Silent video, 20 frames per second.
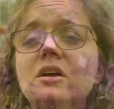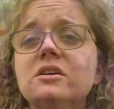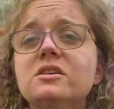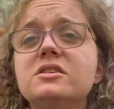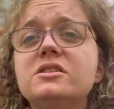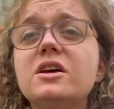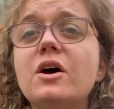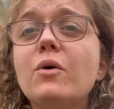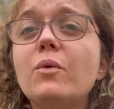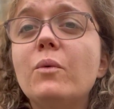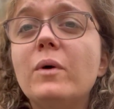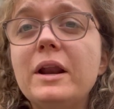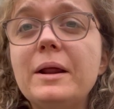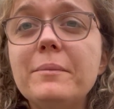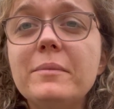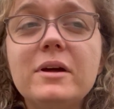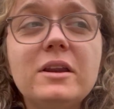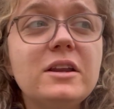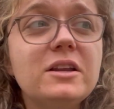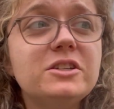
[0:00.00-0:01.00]
So what
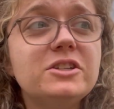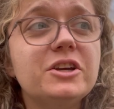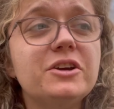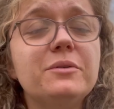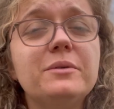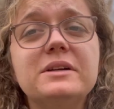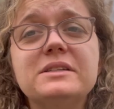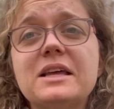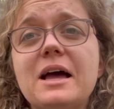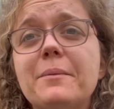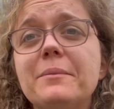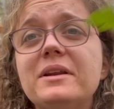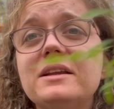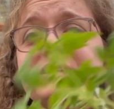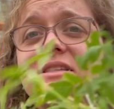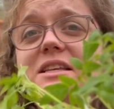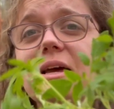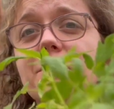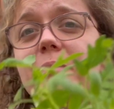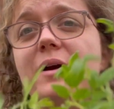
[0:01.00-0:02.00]
I'm going to do is I'm going
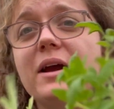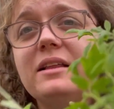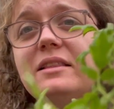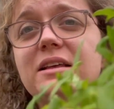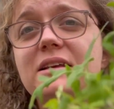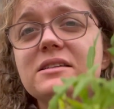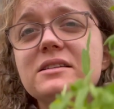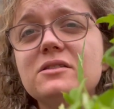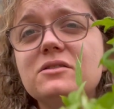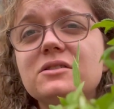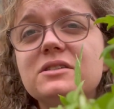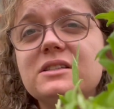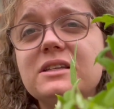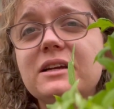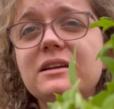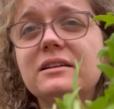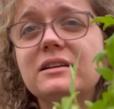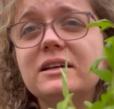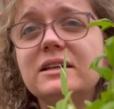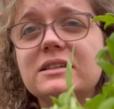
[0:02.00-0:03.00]
to separate these little
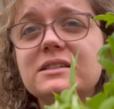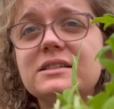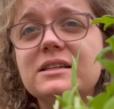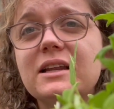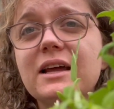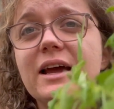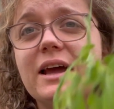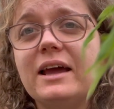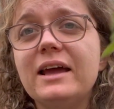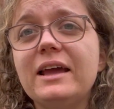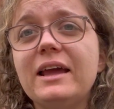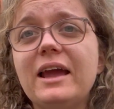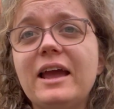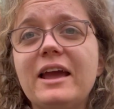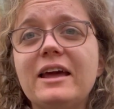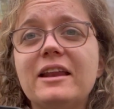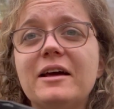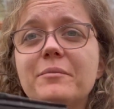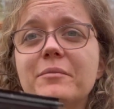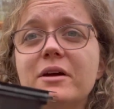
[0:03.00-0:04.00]
seedlings today,
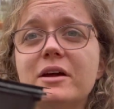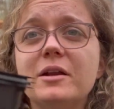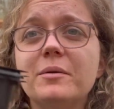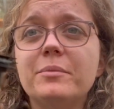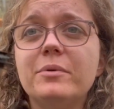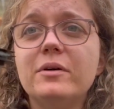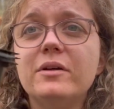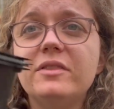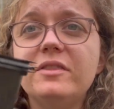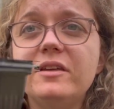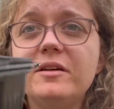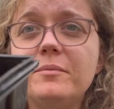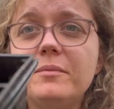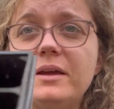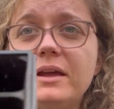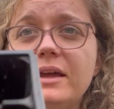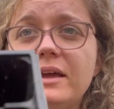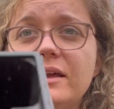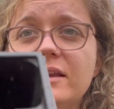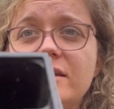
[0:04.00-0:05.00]
and I'm going to put them
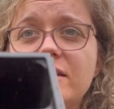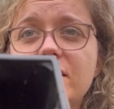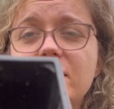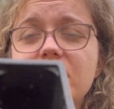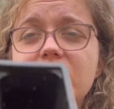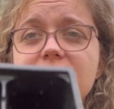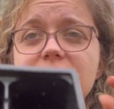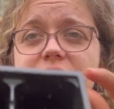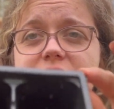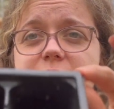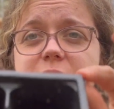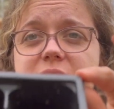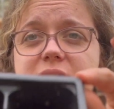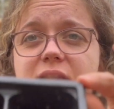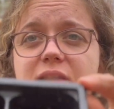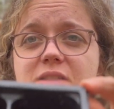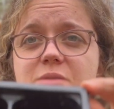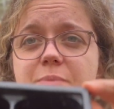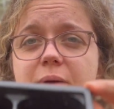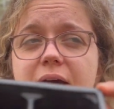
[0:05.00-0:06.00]
in some
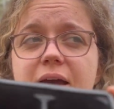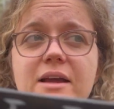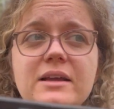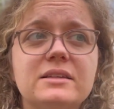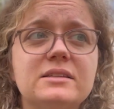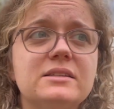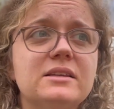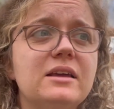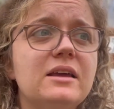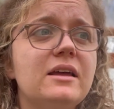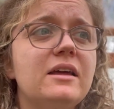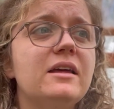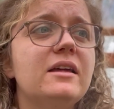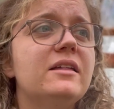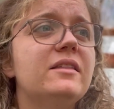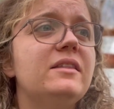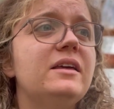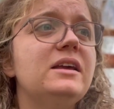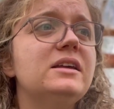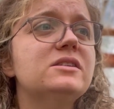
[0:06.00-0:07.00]
6-packs.
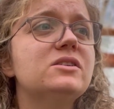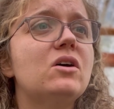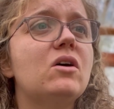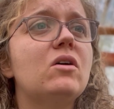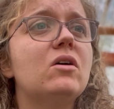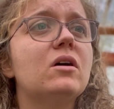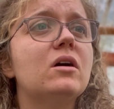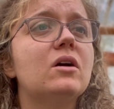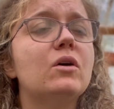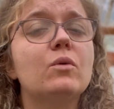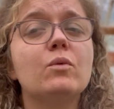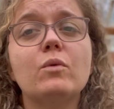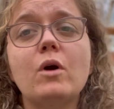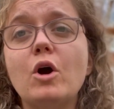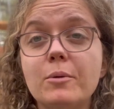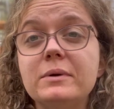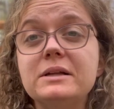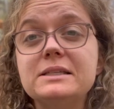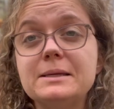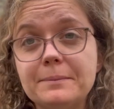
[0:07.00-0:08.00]
These are
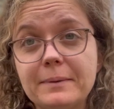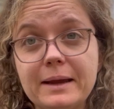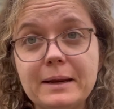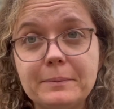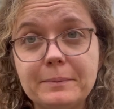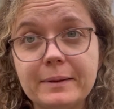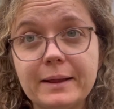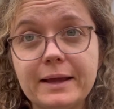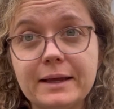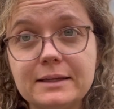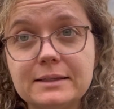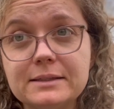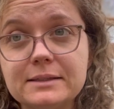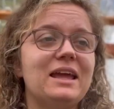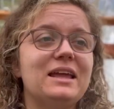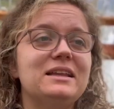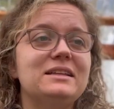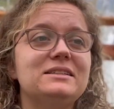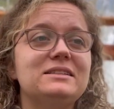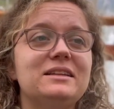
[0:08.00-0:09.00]
Roma tomato plants,
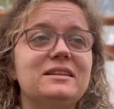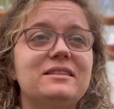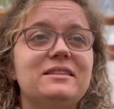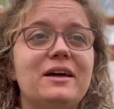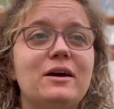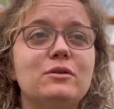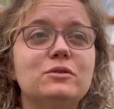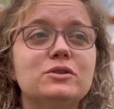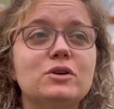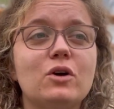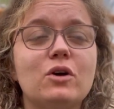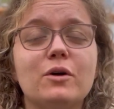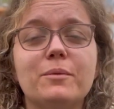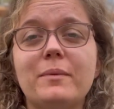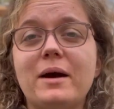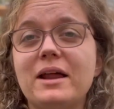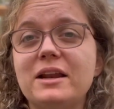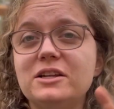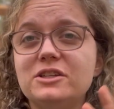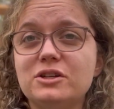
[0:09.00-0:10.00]
and those are
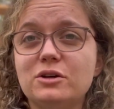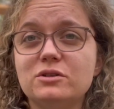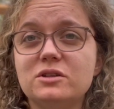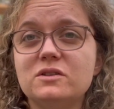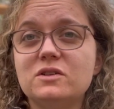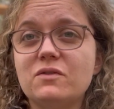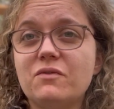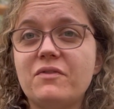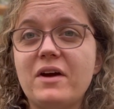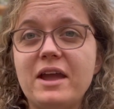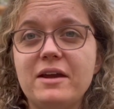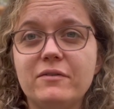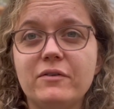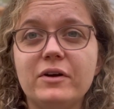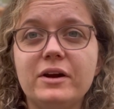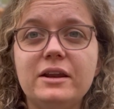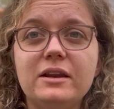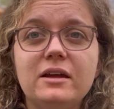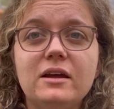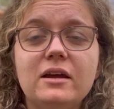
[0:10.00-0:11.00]
mine and Joseph's
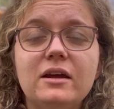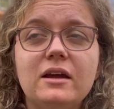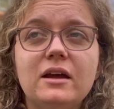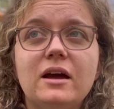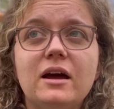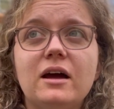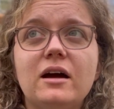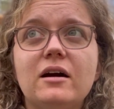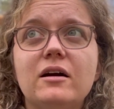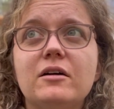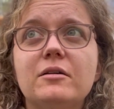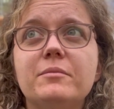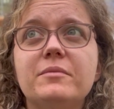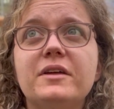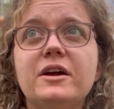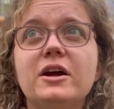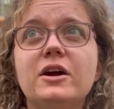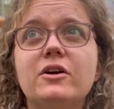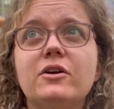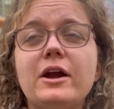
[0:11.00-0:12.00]
favorite.
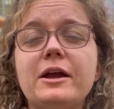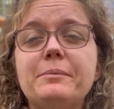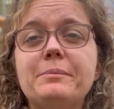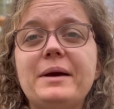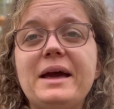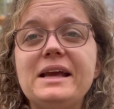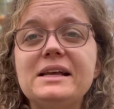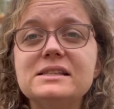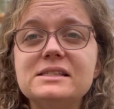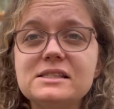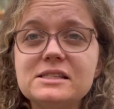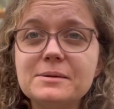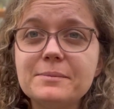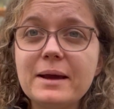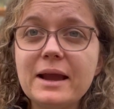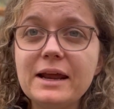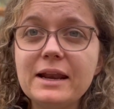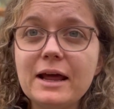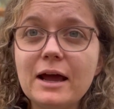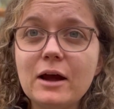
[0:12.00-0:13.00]
They're a great paste
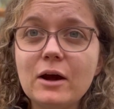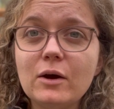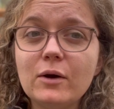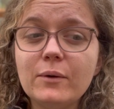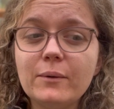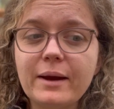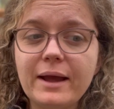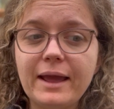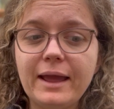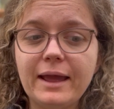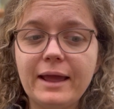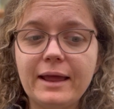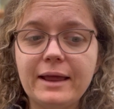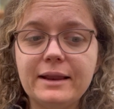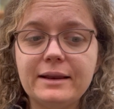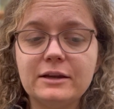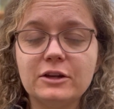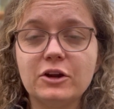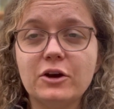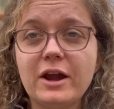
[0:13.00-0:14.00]
tomato
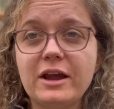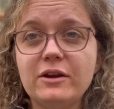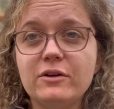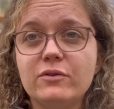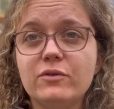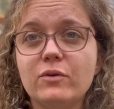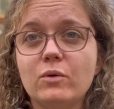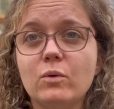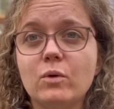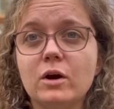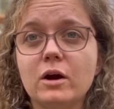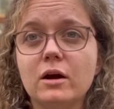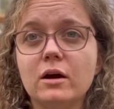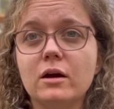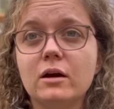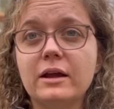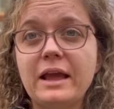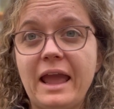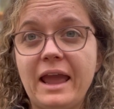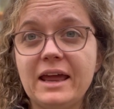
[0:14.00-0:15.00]
and great for
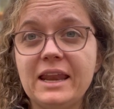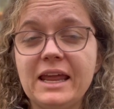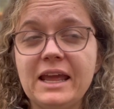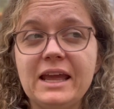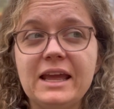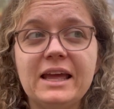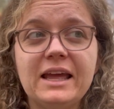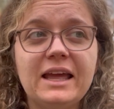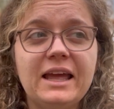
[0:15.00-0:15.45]
canning.